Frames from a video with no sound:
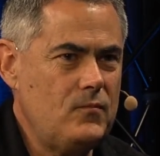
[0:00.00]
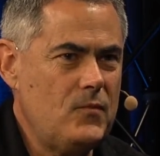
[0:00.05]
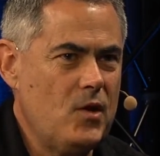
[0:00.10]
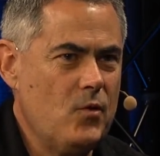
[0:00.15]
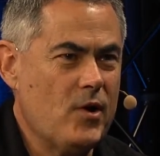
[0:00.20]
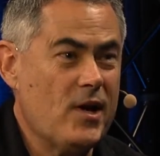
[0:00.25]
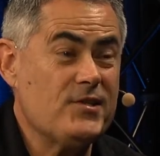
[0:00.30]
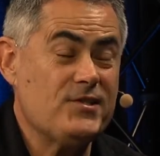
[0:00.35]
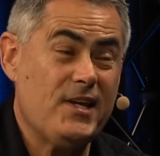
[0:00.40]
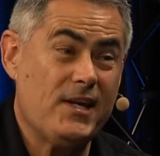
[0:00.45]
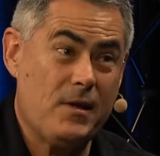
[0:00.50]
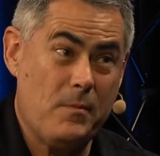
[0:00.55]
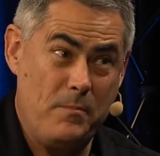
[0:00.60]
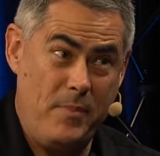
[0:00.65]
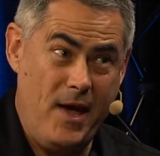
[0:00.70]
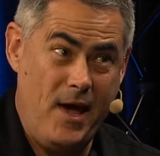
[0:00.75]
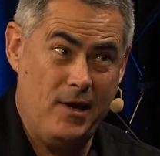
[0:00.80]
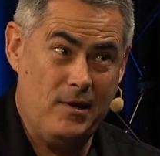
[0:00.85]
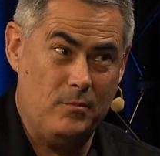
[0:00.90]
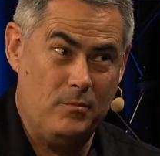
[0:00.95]
when I say
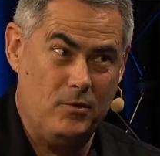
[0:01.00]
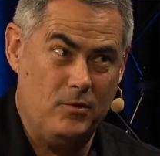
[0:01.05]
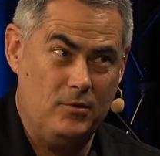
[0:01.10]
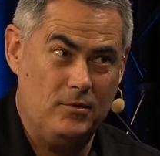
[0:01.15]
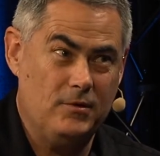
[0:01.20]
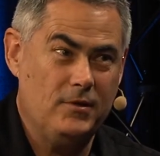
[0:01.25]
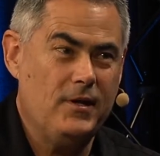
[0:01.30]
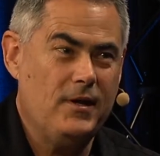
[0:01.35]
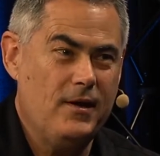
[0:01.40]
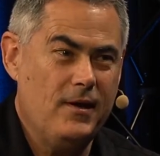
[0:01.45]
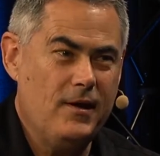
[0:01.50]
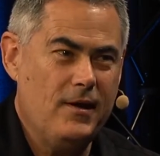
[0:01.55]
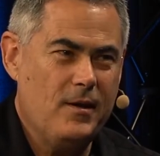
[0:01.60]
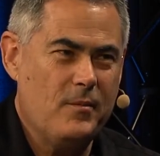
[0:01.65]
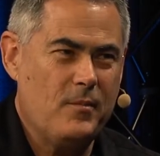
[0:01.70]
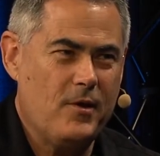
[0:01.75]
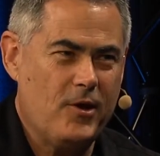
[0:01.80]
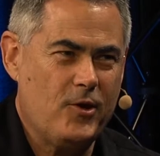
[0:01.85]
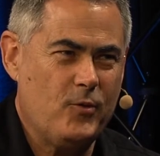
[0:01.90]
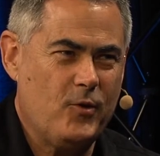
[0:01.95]
compatible,
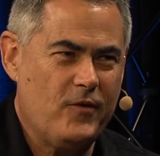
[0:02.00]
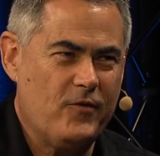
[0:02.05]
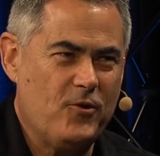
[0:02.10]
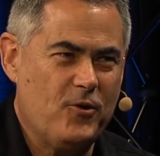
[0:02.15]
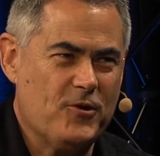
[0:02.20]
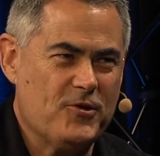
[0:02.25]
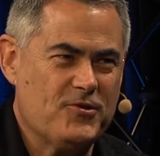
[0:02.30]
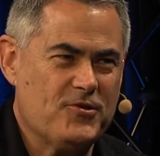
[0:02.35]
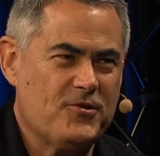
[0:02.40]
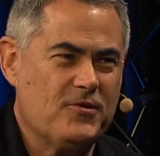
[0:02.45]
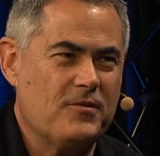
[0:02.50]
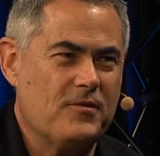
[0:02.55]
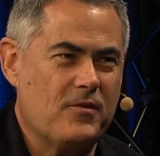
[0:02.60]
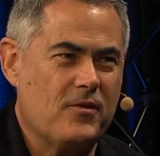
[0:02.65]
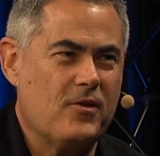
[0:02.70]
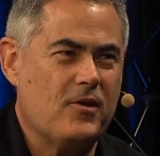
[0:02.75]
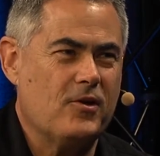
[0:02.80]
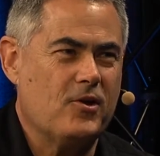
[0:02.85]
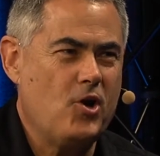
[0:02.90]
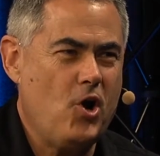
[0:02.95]
by the way, of course,
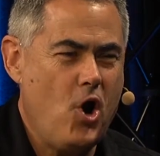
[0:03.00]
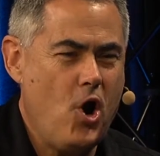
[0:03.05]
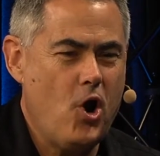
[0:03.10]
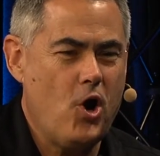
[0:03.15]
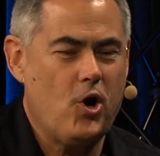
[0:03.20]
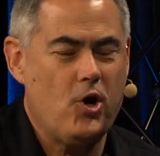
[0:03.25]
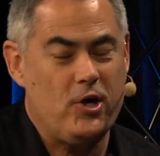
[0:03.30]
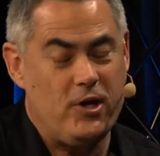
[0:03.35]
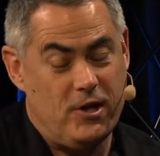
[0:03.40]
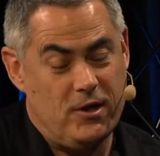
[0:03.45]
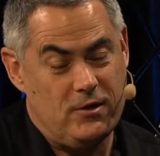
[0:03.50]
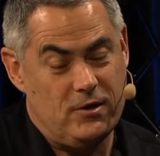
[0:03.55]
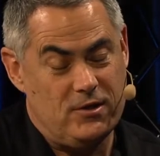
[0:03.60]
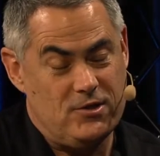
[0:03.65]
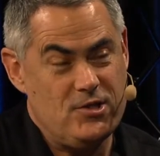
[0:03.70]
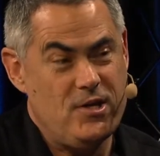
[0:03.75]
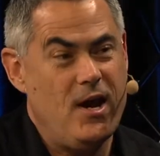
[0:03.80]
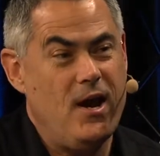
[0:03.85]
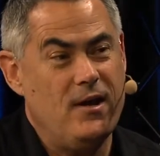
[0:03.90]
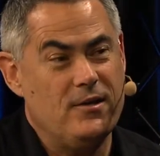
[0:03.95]
the card in the
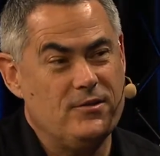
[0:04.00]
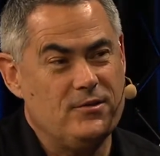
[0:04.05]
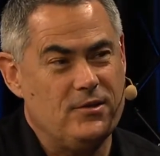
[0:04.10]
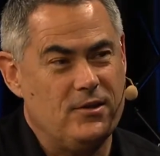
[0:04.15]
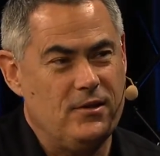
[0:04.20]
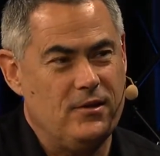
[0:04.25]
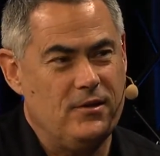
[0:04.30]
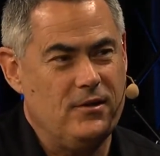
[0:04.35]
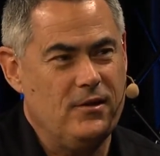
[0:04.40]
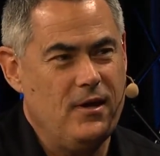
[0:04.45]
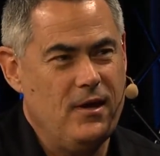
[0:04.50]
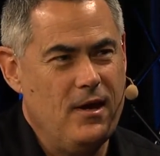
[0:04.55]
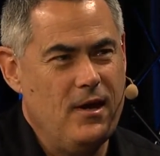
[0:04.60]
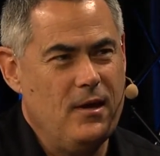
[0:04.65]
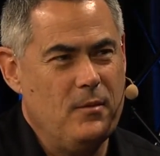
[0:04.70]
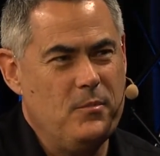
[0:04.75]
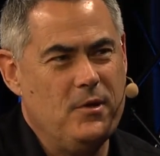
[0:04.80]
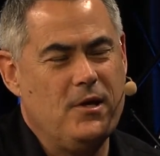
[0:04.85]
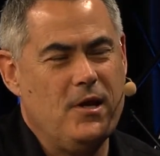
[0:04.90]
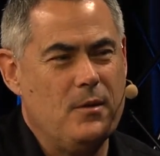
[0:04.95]
chassis
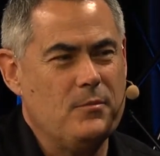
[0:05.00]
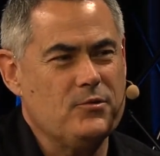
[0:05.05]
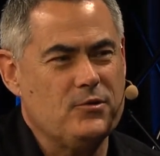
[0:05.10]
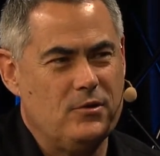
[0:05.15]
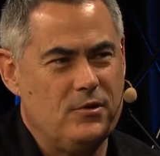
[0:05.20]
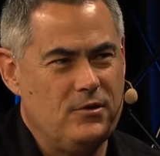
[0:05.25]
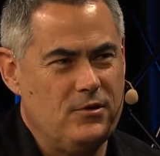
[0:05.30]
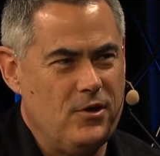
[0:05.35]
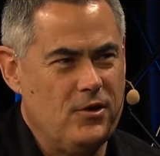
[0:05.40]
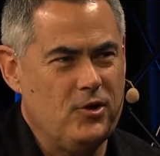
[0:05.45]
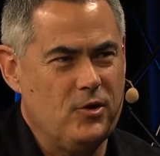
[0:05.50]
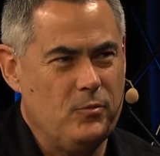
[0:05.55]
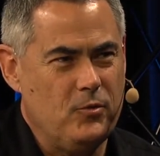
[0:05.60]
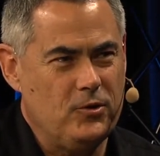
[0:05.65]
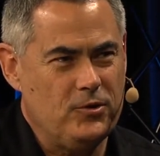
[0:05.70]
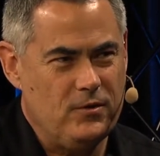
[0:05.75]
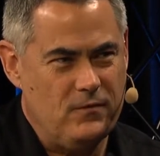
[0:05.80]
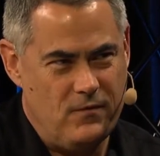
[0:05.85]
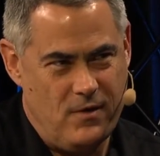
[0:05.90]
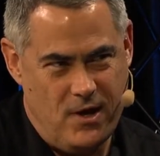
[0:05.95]
becomes a
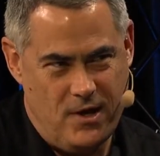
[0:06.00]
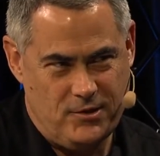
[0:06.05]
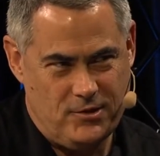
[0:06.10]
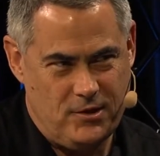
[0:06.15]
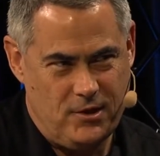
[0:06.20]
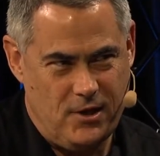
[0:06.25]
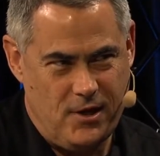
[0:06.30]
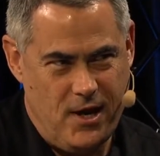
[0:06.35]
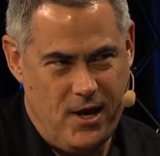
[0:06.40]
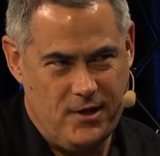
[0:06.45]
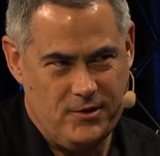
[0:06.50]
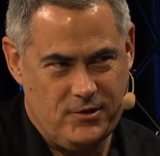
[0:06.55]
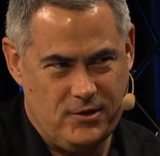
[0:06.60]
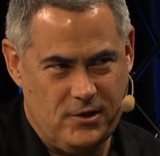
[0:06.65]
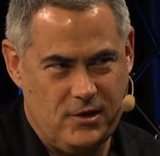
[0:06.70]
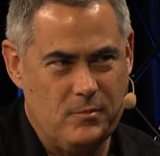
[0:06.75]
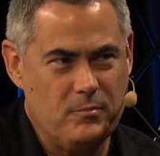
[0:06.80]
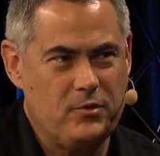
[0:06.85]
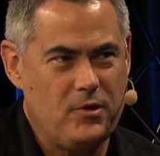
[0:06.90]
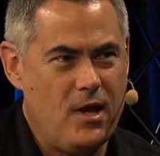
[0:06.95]
Thunderbolt device, and it has to
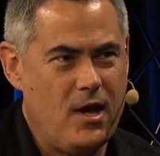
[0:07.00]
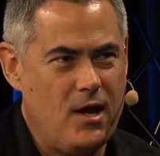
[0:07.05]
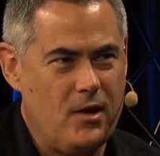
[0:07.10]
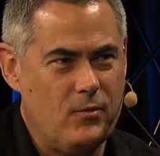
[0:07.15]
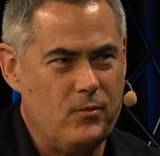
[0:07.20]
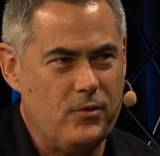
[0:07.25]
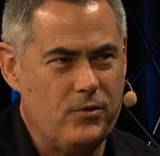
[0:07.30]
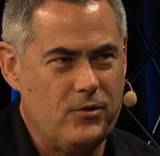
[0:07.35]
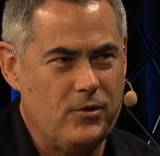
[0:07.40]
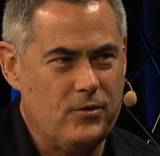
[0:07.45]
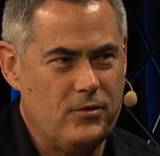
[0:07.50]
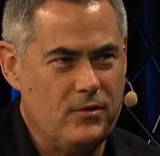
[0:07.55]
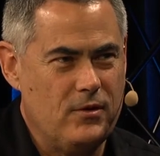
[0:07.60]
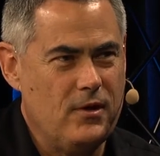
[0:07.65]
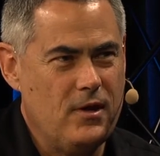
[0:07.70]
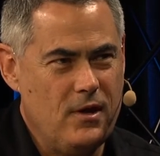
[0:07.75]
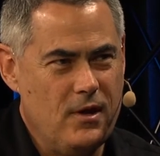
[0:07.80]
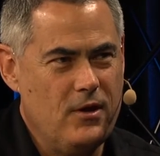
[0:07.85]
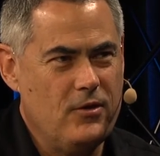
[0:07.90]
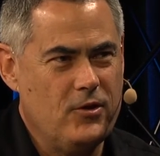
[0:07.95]
comply with the
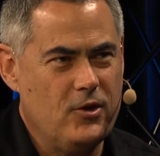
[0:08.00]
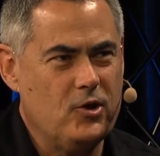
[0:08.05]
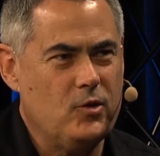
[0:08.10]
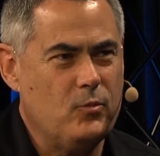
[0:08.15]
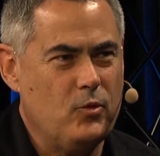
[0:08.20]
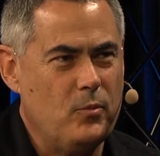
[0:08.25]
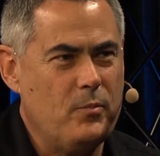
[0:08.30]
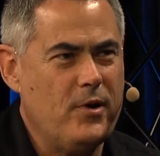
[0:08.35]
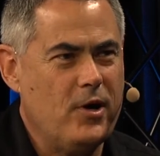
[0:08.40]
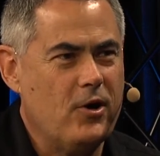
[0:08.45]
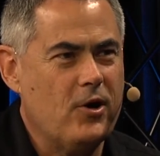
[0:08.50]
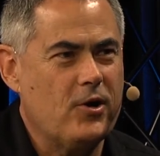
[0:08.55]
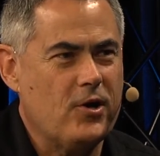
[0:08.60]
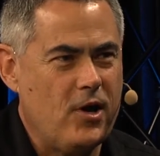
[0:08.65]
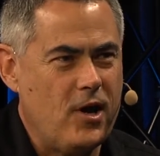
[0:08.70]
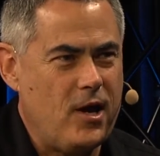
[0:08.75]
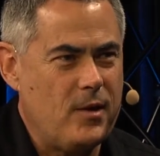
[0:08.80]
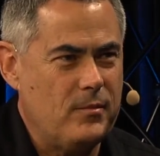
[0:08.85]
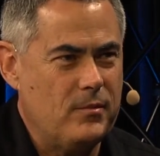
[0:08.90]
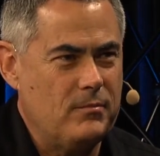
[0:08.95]
Thunderbolt
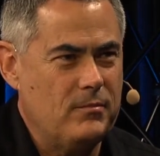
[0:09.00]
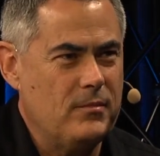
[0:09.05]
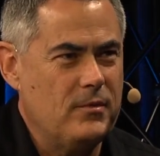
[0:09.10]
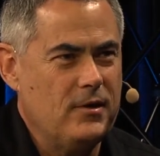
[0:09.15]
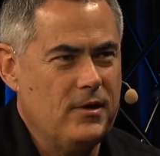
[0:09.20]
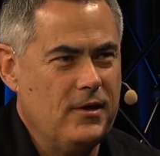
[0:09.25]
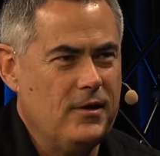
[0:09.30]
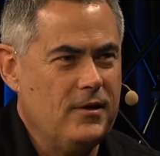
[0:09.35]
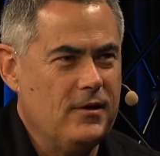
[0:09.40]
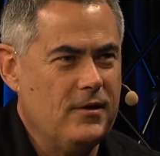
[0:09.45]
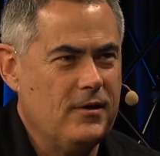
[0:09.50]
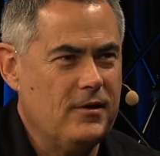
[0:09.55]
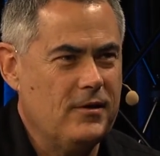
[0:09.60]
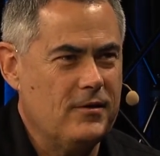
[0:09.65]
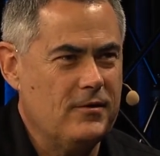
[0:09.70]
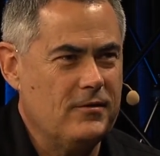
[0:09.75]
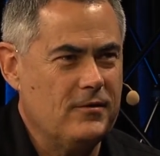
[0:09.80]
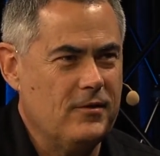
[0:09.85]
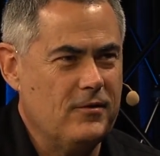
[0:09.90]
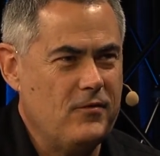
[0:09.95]
paradigm
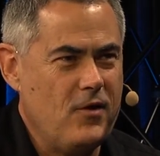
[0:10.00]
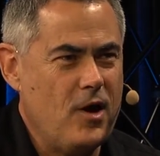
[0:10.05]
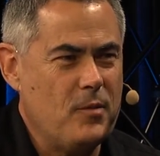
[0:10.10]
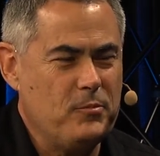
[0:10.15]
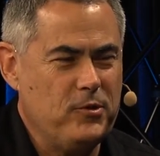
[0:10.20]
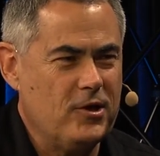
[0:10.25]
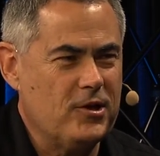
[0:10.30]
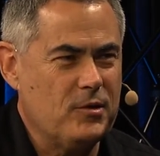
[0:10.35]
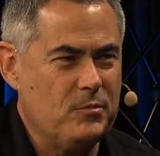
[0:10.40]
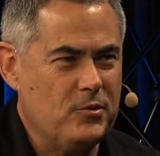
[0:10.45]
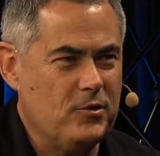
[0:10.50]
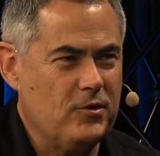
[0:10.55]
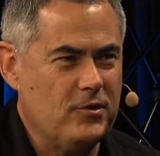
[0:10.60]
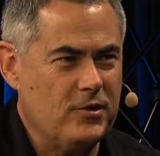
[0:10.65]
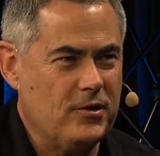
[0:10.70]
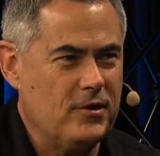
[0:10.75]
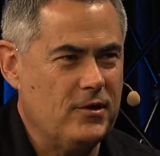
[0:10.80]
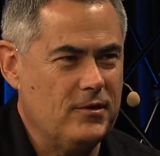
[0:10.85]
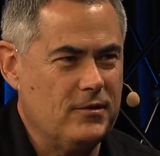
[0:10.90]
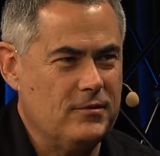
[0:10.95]
of hot
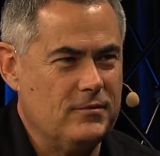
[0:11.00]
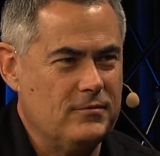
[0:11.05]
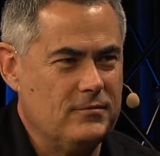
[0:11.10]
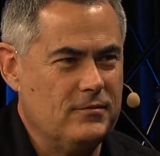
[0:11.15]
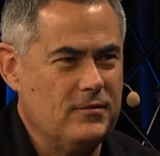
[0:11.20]
pluggability,